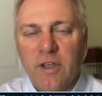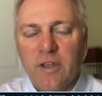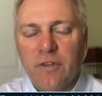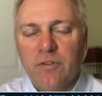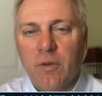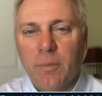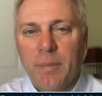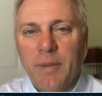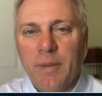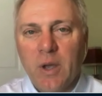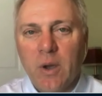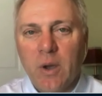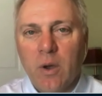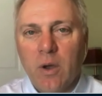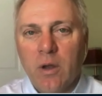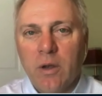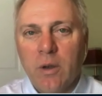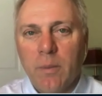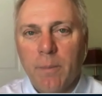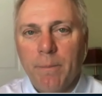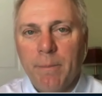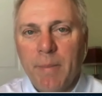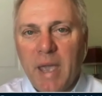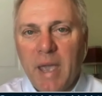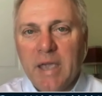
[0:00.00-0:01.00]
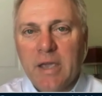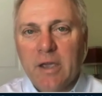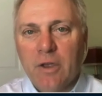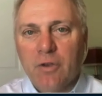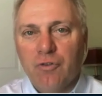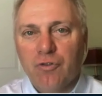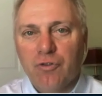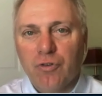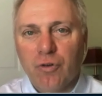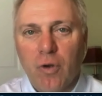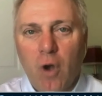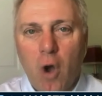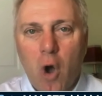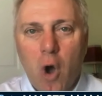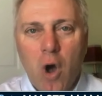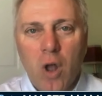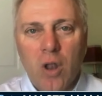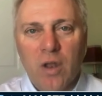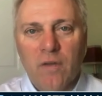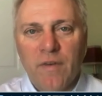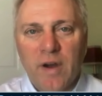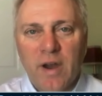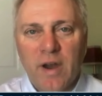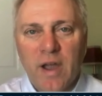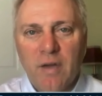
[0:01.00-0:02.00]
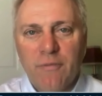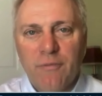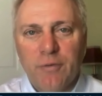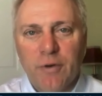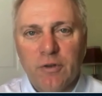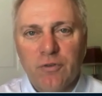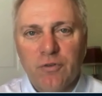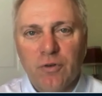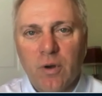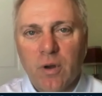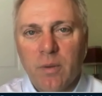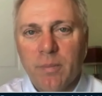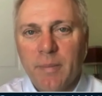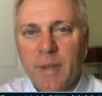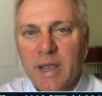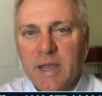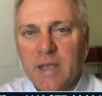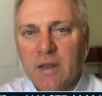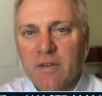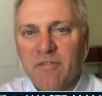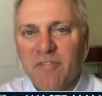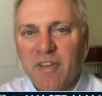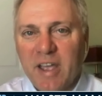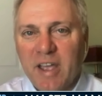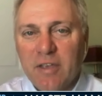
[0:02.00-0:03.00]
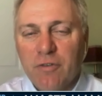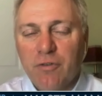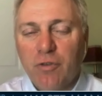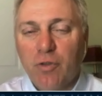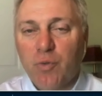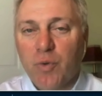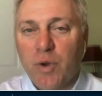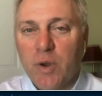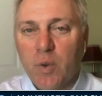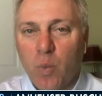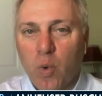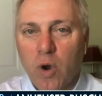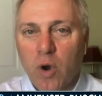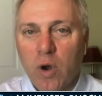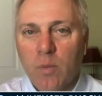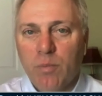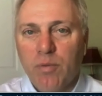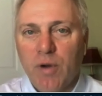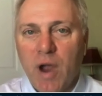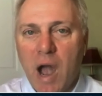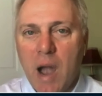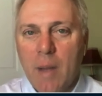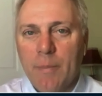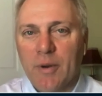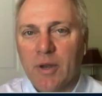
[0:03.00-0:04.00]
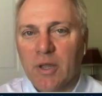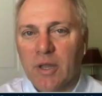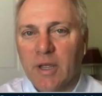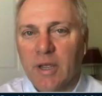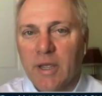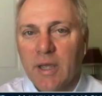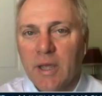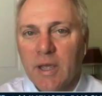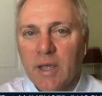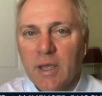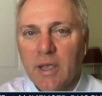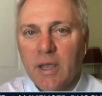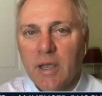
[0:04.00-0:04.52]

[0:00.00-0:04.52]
needs to be on making sure all of our efforts are on making Phase 3 work properly.